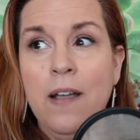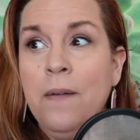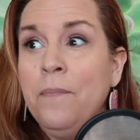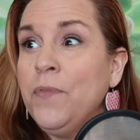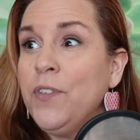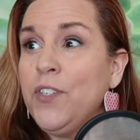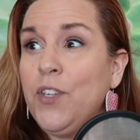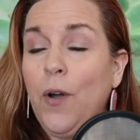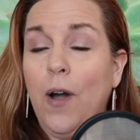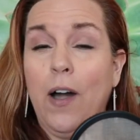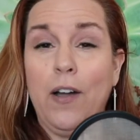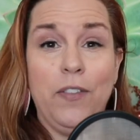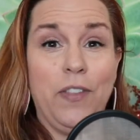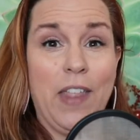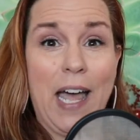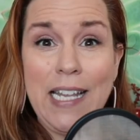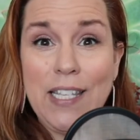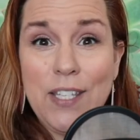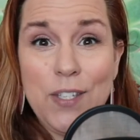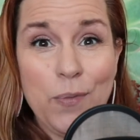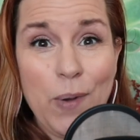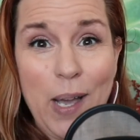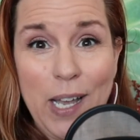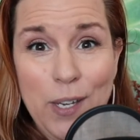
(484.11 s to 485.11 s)
So
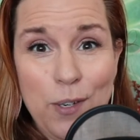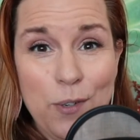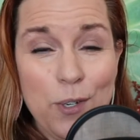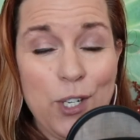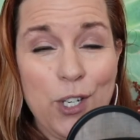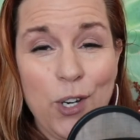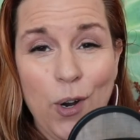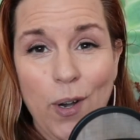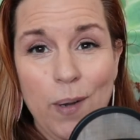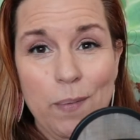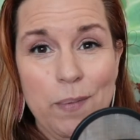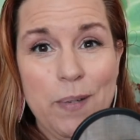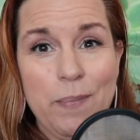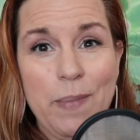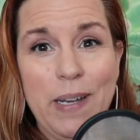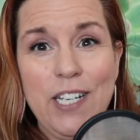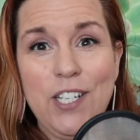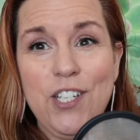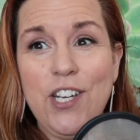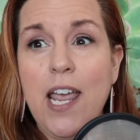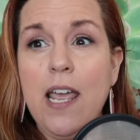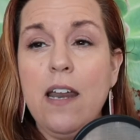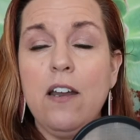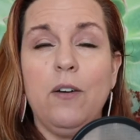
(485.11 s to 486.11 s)
that's why you show up to my
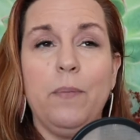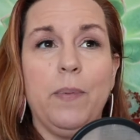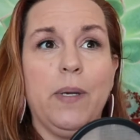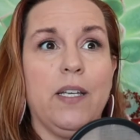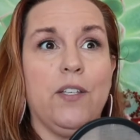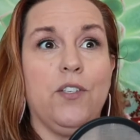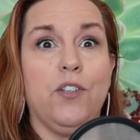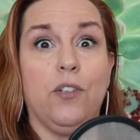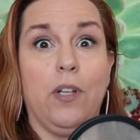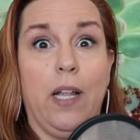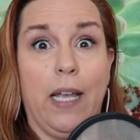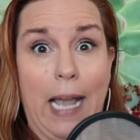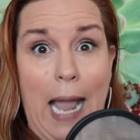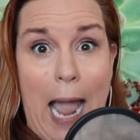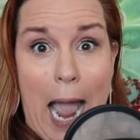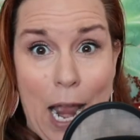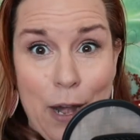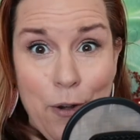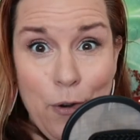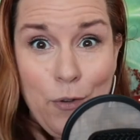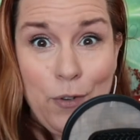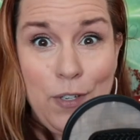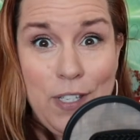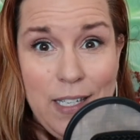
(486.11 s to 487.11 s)
channel, because you're like, I
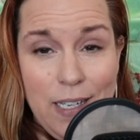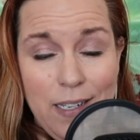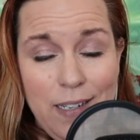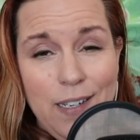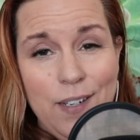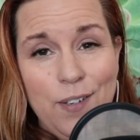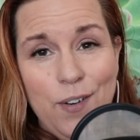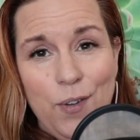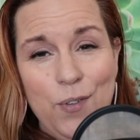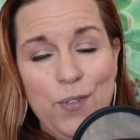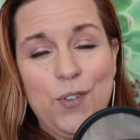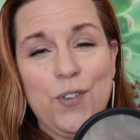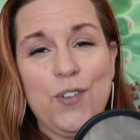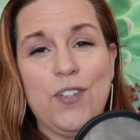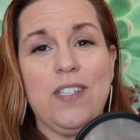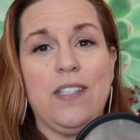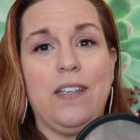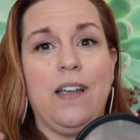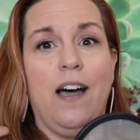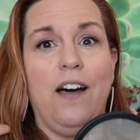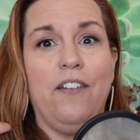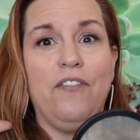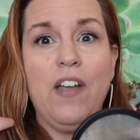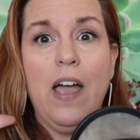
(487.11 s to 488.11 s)
know Cyndi knows her
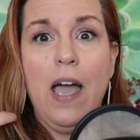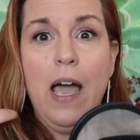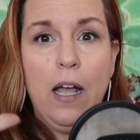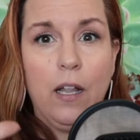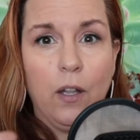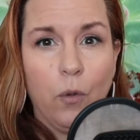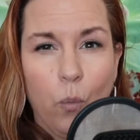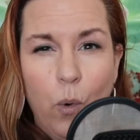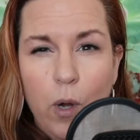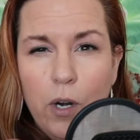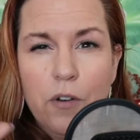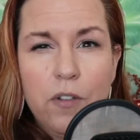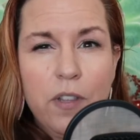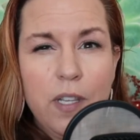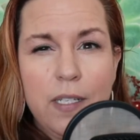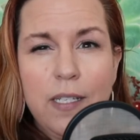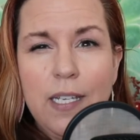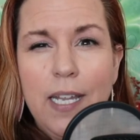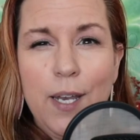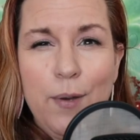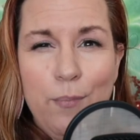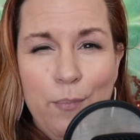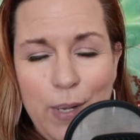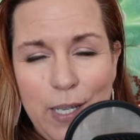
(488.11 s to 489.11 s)
stuff. What are the
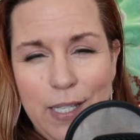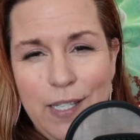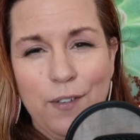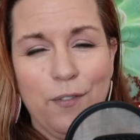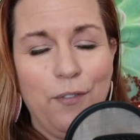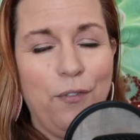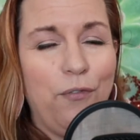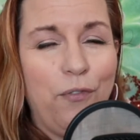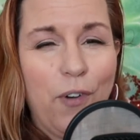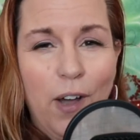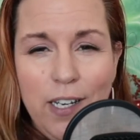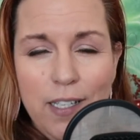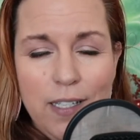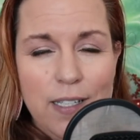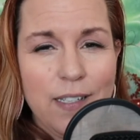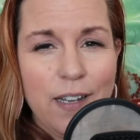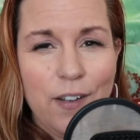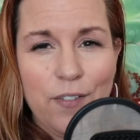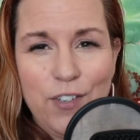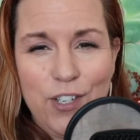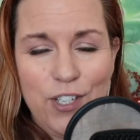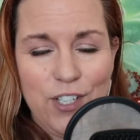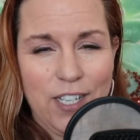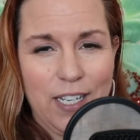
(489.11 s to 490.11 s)
tidbits of fun
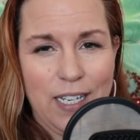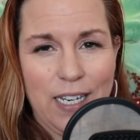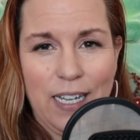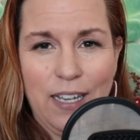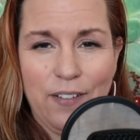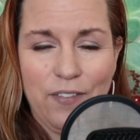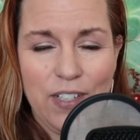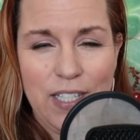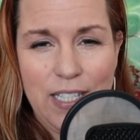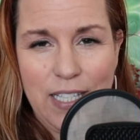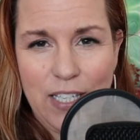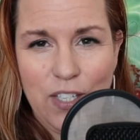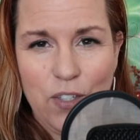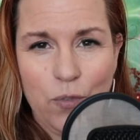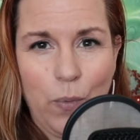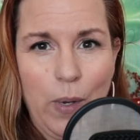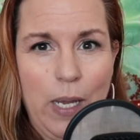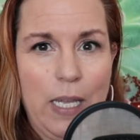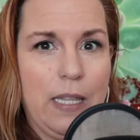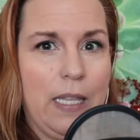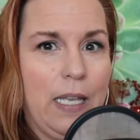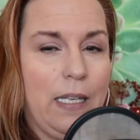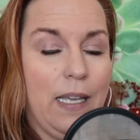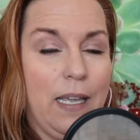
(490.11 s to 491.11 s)
stuff she's going to give us this
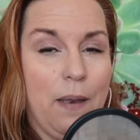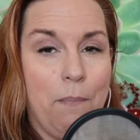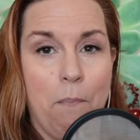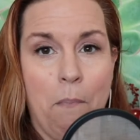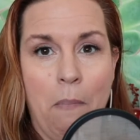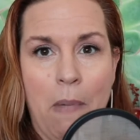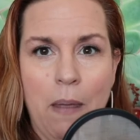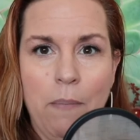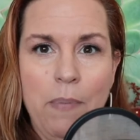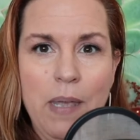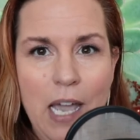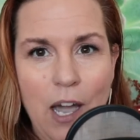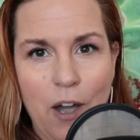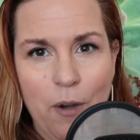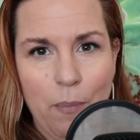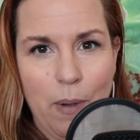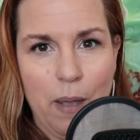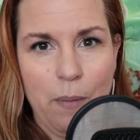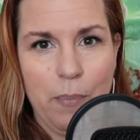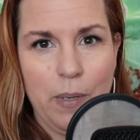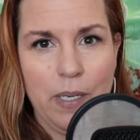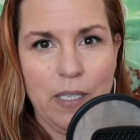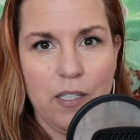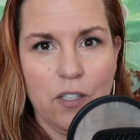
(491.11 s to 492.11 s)
week that can maybe help my
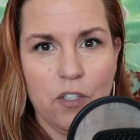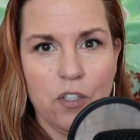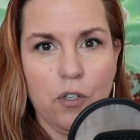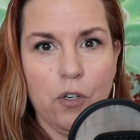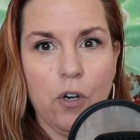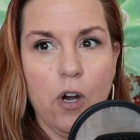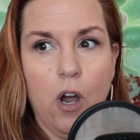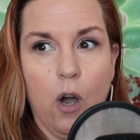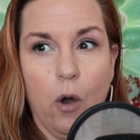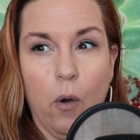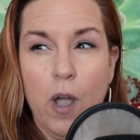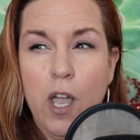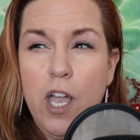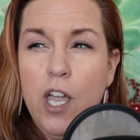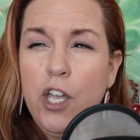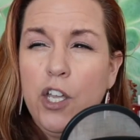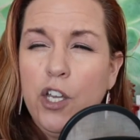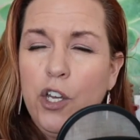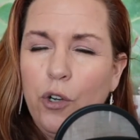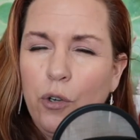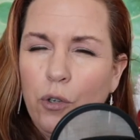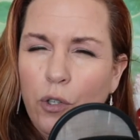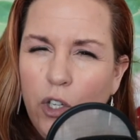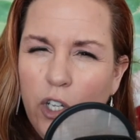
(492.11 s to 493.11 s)
business grow?
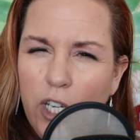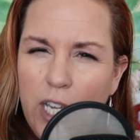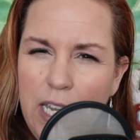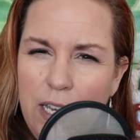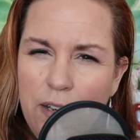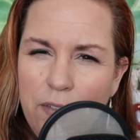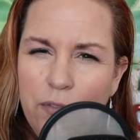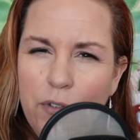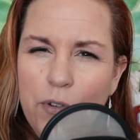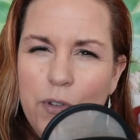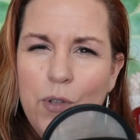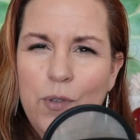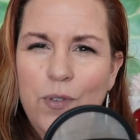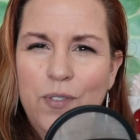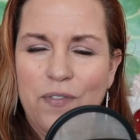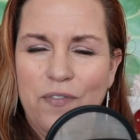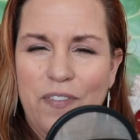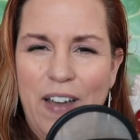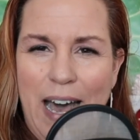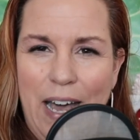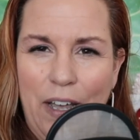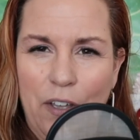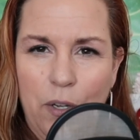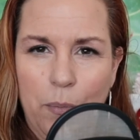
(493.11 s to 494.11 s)
You're looking for those
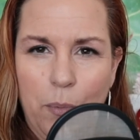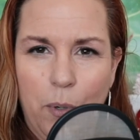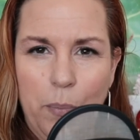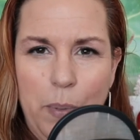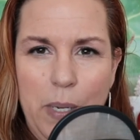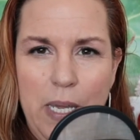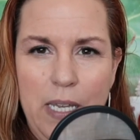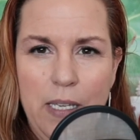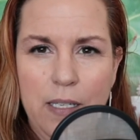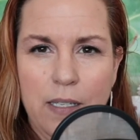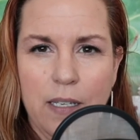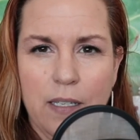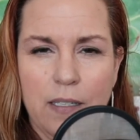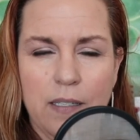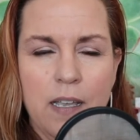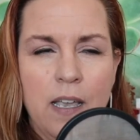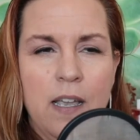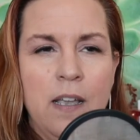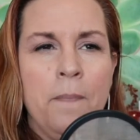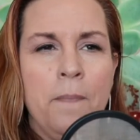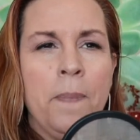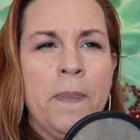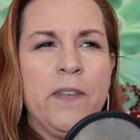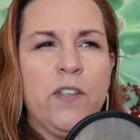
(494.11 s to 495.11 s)
valuable pieces.
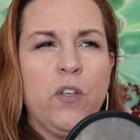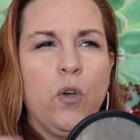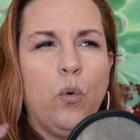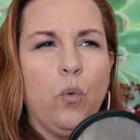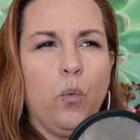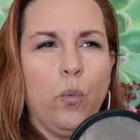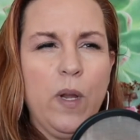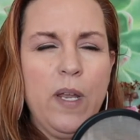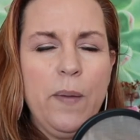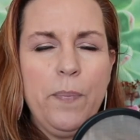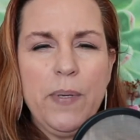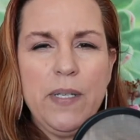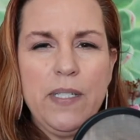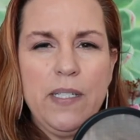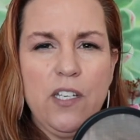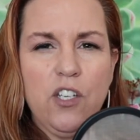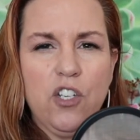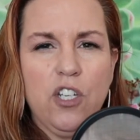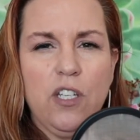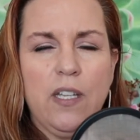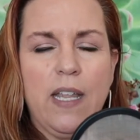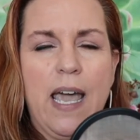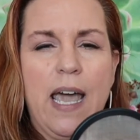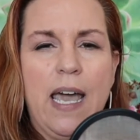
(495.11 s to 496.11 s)
So
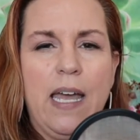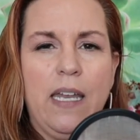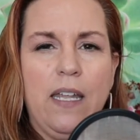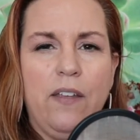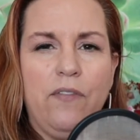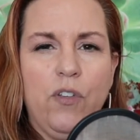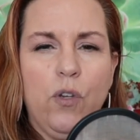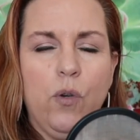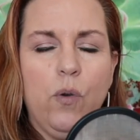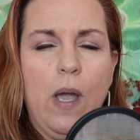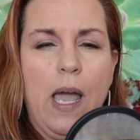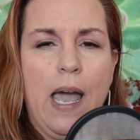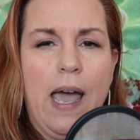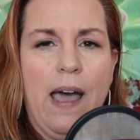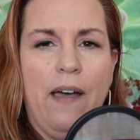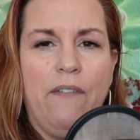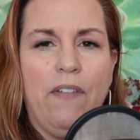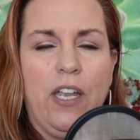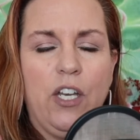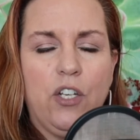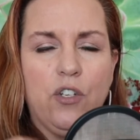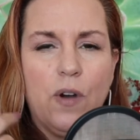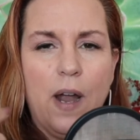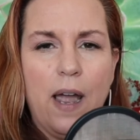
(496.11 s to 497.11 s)
reposition that if you have
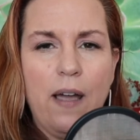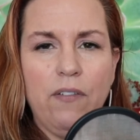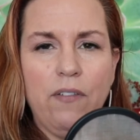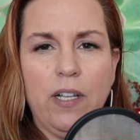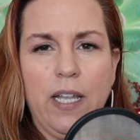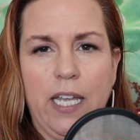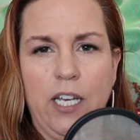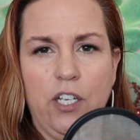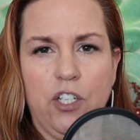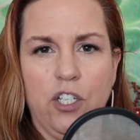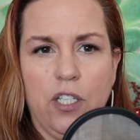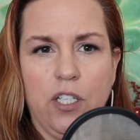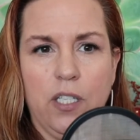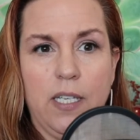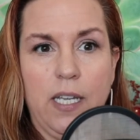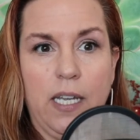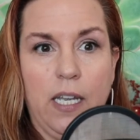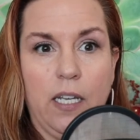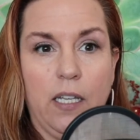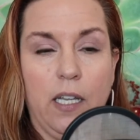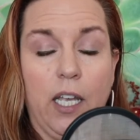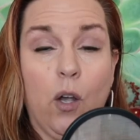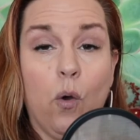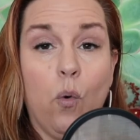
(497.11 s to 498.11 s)
a travel agency
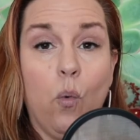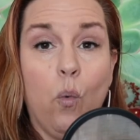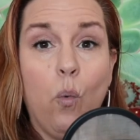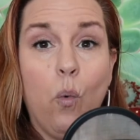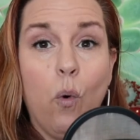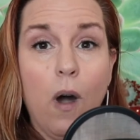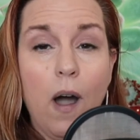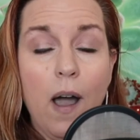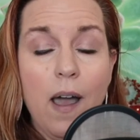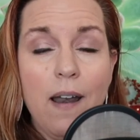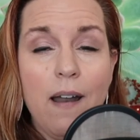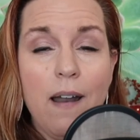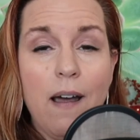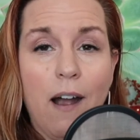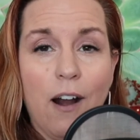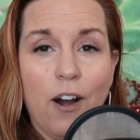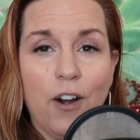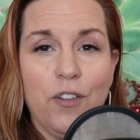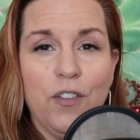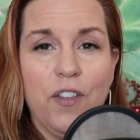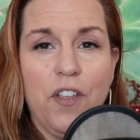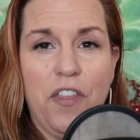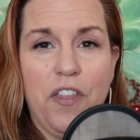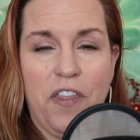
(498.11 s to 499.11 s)
and like, what
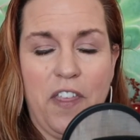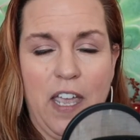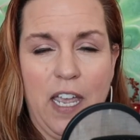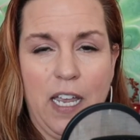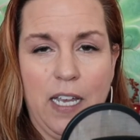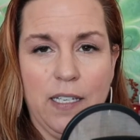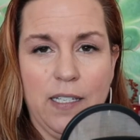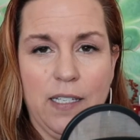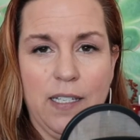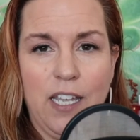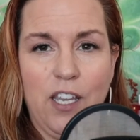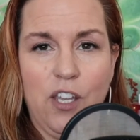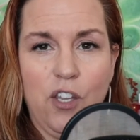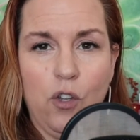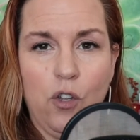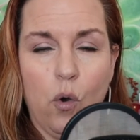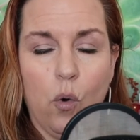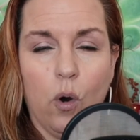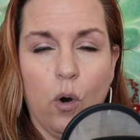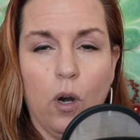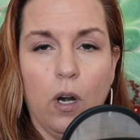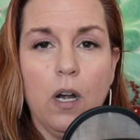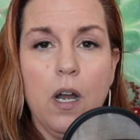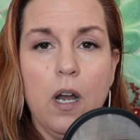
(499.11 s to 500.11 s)
are the things that
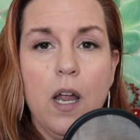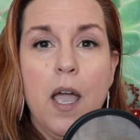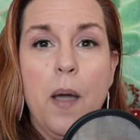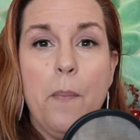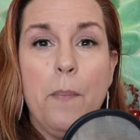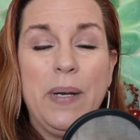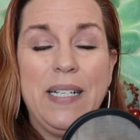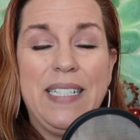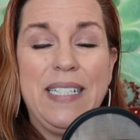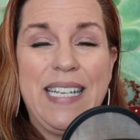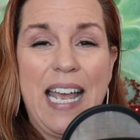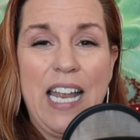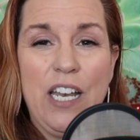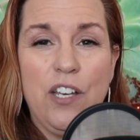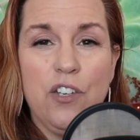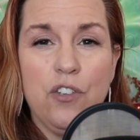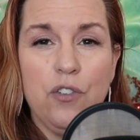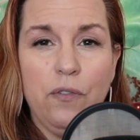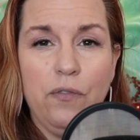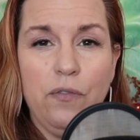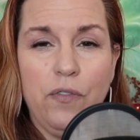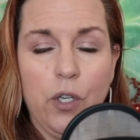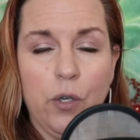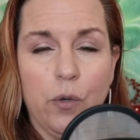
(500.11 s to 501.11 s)
your
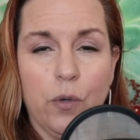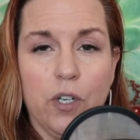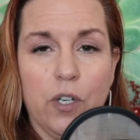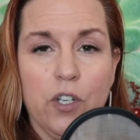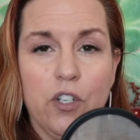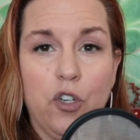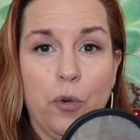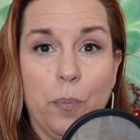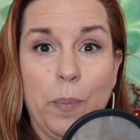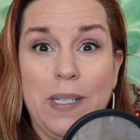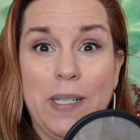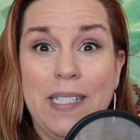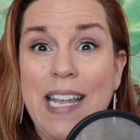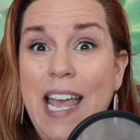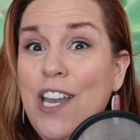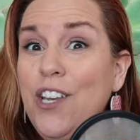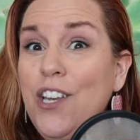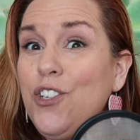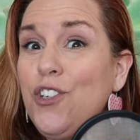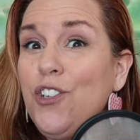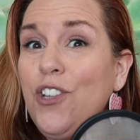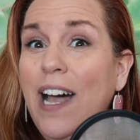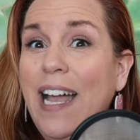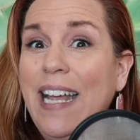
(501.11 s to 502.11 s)
potential viewers, your
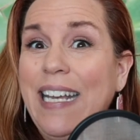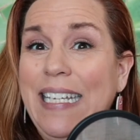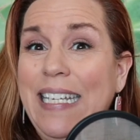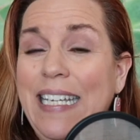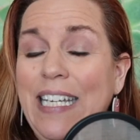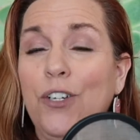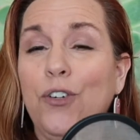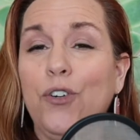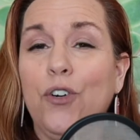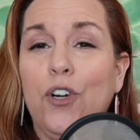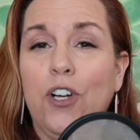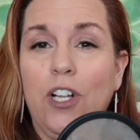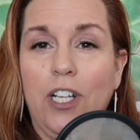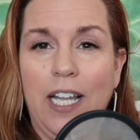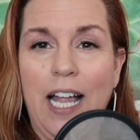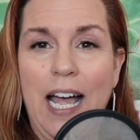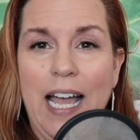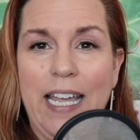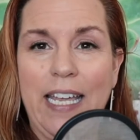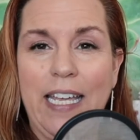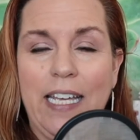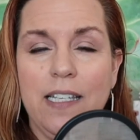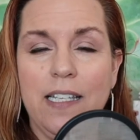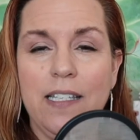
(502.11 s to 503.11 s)
potential ideal
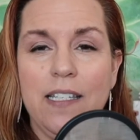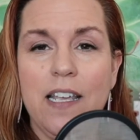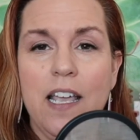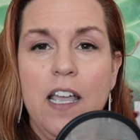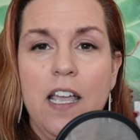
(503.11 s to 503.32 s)
clients